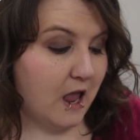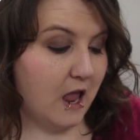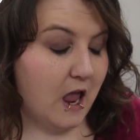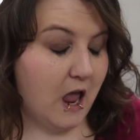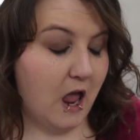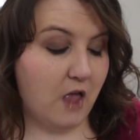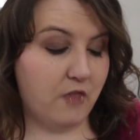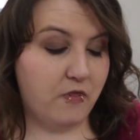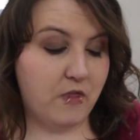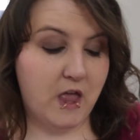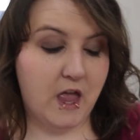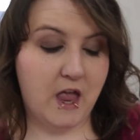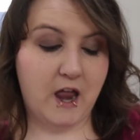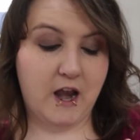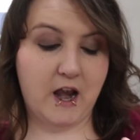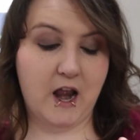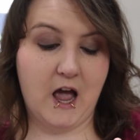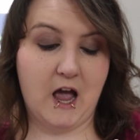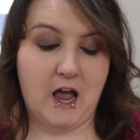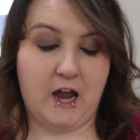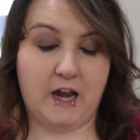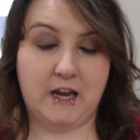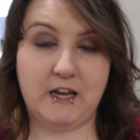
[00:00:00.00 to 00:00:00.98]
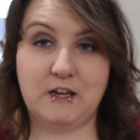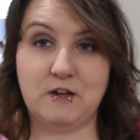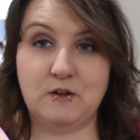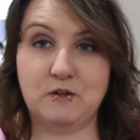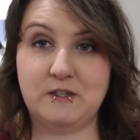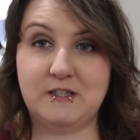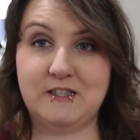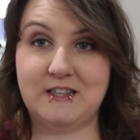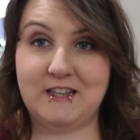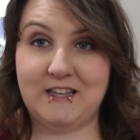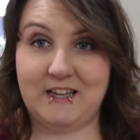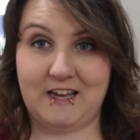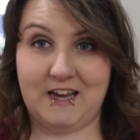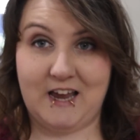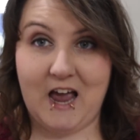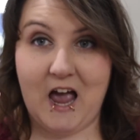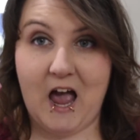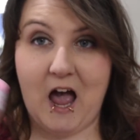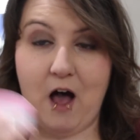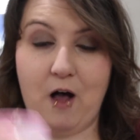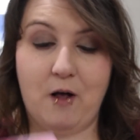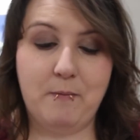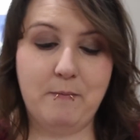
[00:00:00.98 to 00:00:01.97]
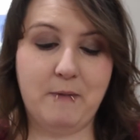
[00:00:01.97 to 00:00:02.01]
And then I used the
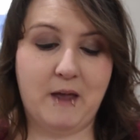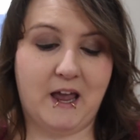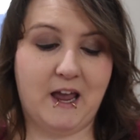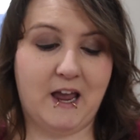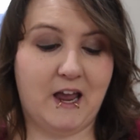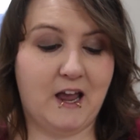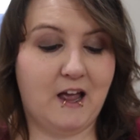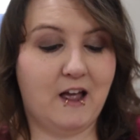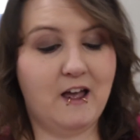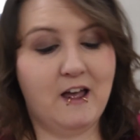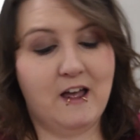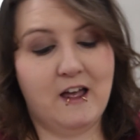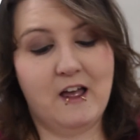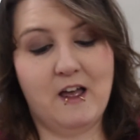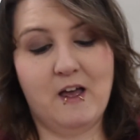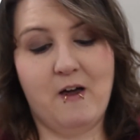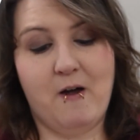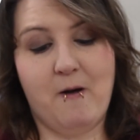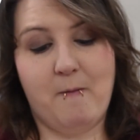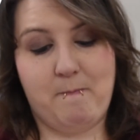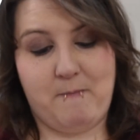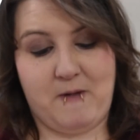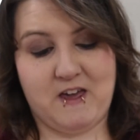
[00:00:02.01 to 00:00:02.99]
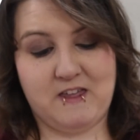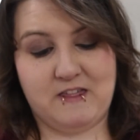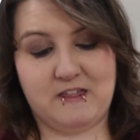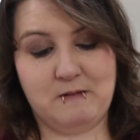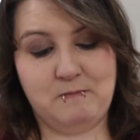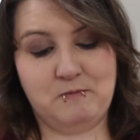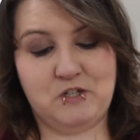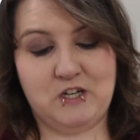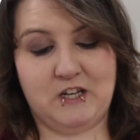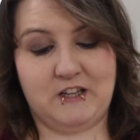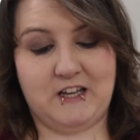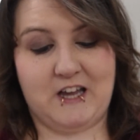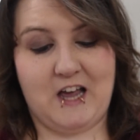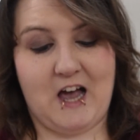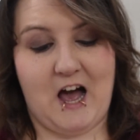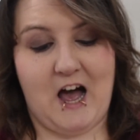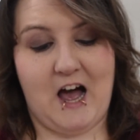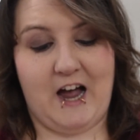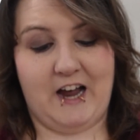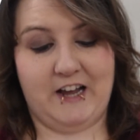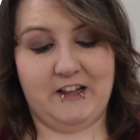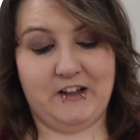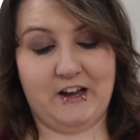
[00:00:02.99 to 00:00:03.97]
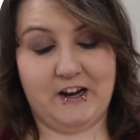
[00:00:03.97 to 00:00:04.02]
Almay Make Them Jelly
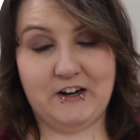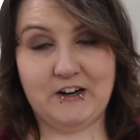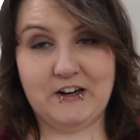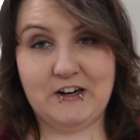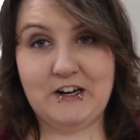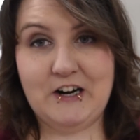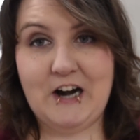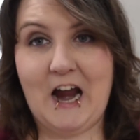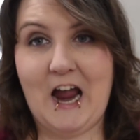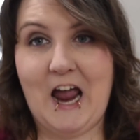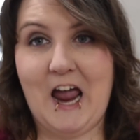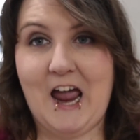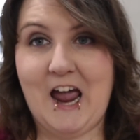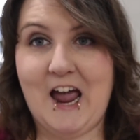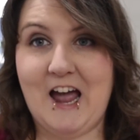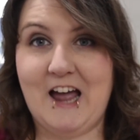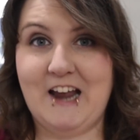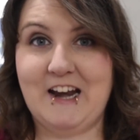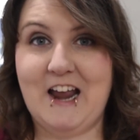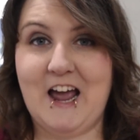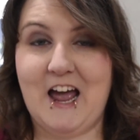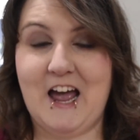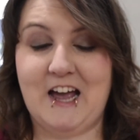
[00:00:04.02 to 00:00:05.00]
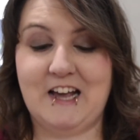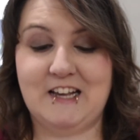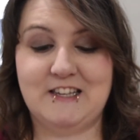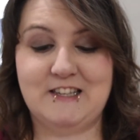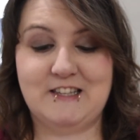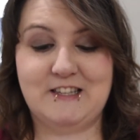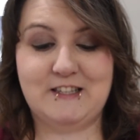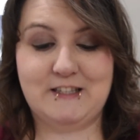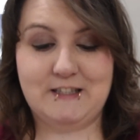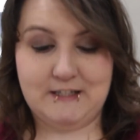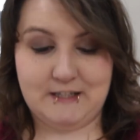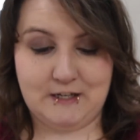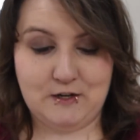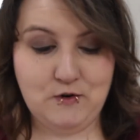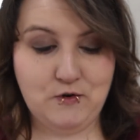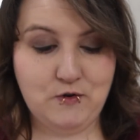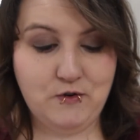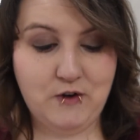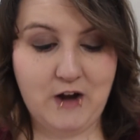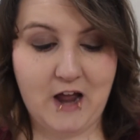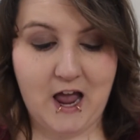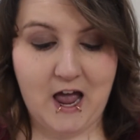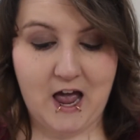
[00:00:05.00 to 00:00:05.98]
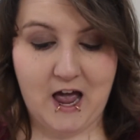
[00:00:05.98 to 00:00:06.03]
highlighter, and as
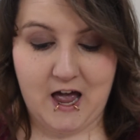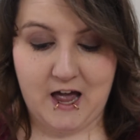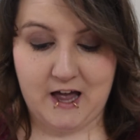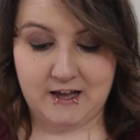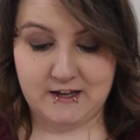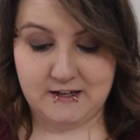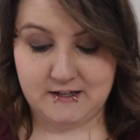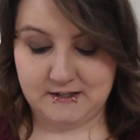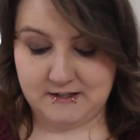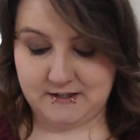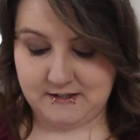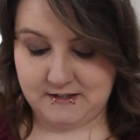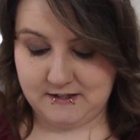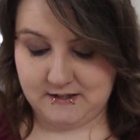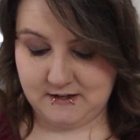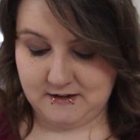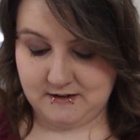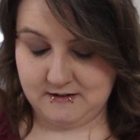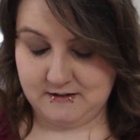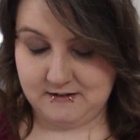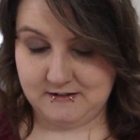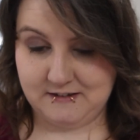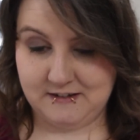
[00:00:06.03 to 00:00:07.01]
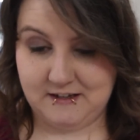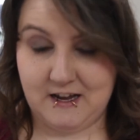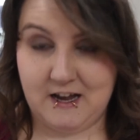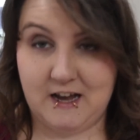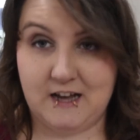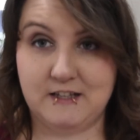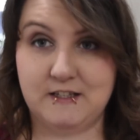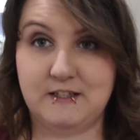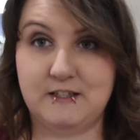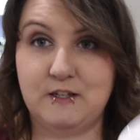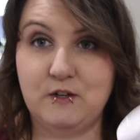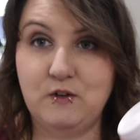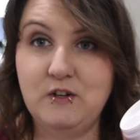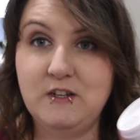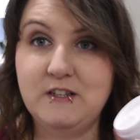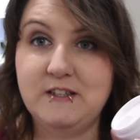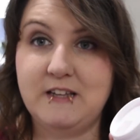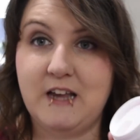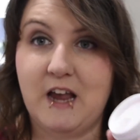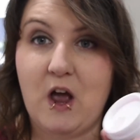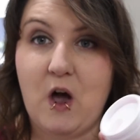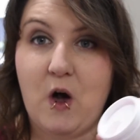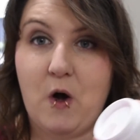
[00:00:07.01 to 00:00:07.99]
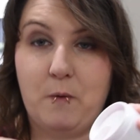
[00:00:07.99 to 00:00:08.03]
soon as
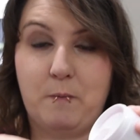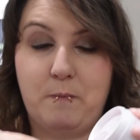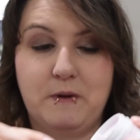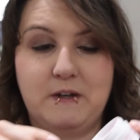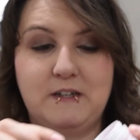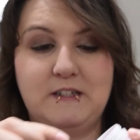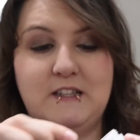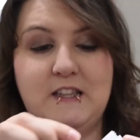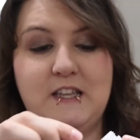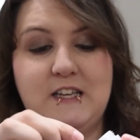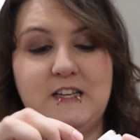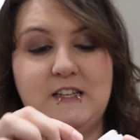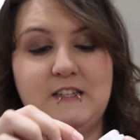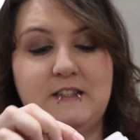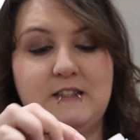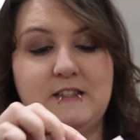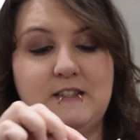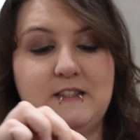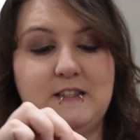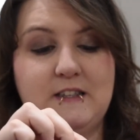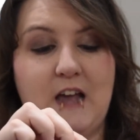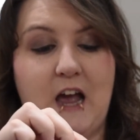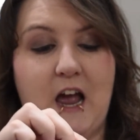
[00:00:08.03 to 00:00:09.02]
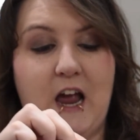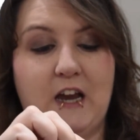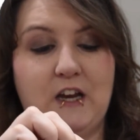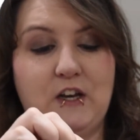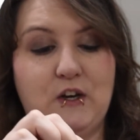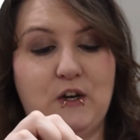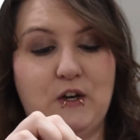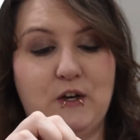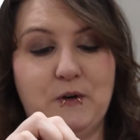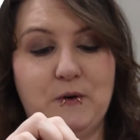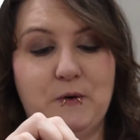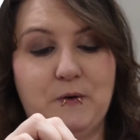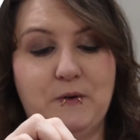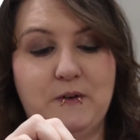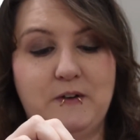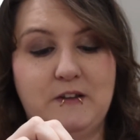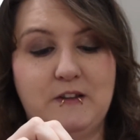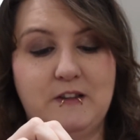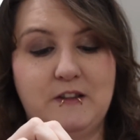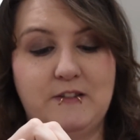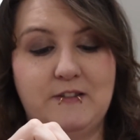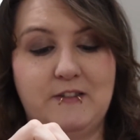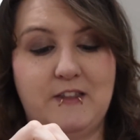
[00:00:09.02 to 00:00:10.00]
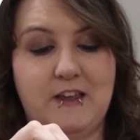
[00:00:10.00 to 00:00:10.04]
I opened this, I knew
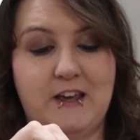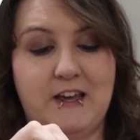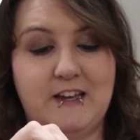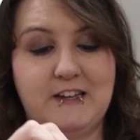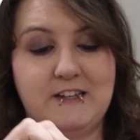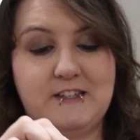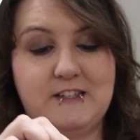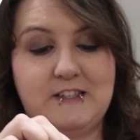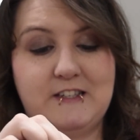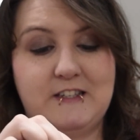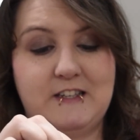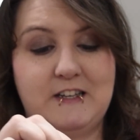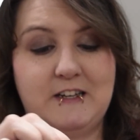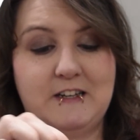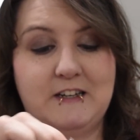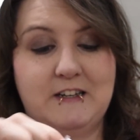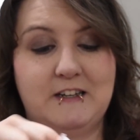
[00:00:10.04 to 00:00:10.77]
that